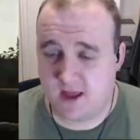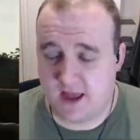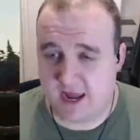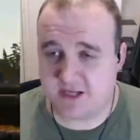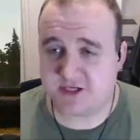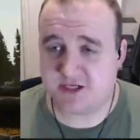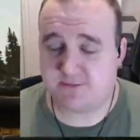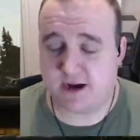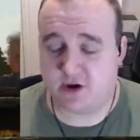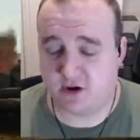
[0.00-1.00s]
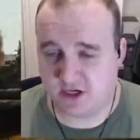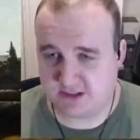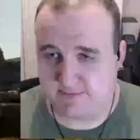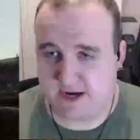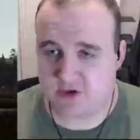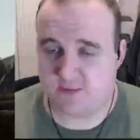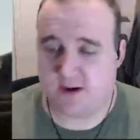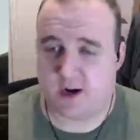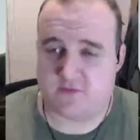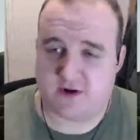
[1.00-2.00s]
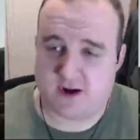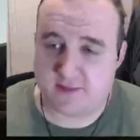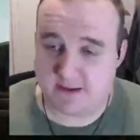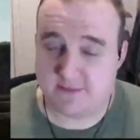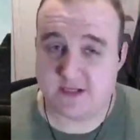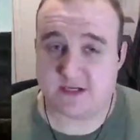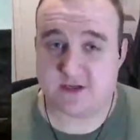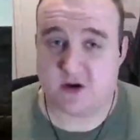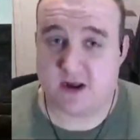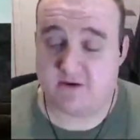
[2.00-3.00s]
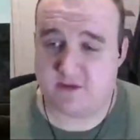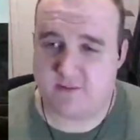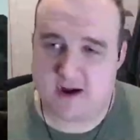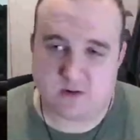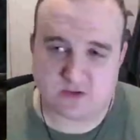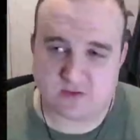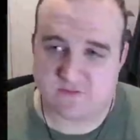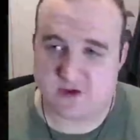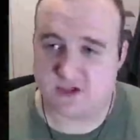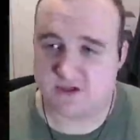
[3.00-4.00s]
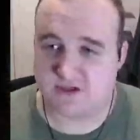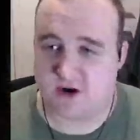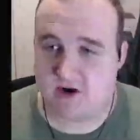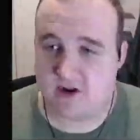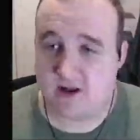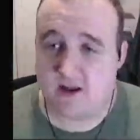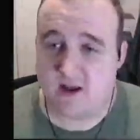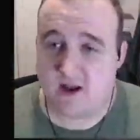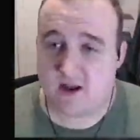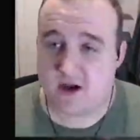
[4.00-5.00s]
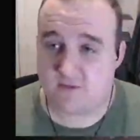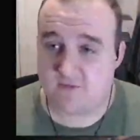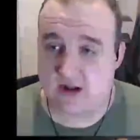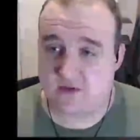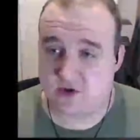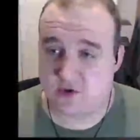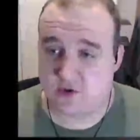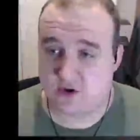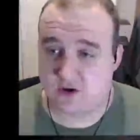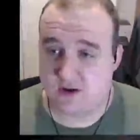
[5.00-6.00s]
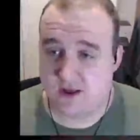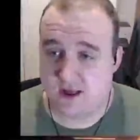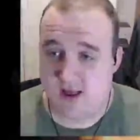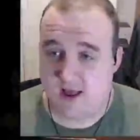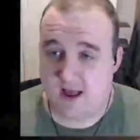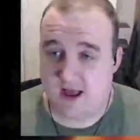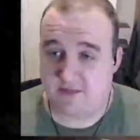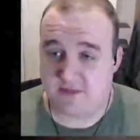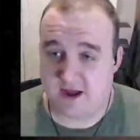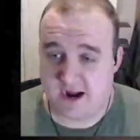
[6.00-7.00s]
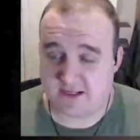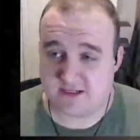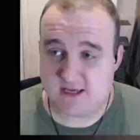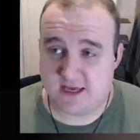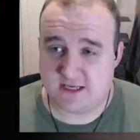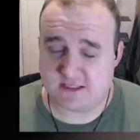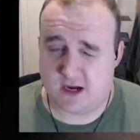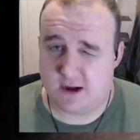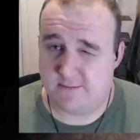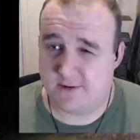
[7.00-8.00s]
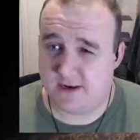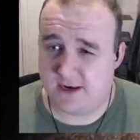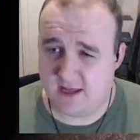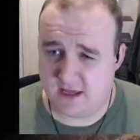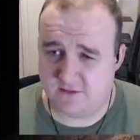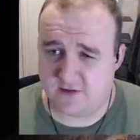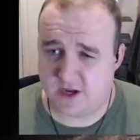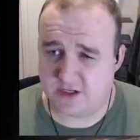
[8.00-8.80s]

Engine's back on because the battery power ran out. That means I don't have the power to traverse on the turret. Come round the corner, and that is, I believe, a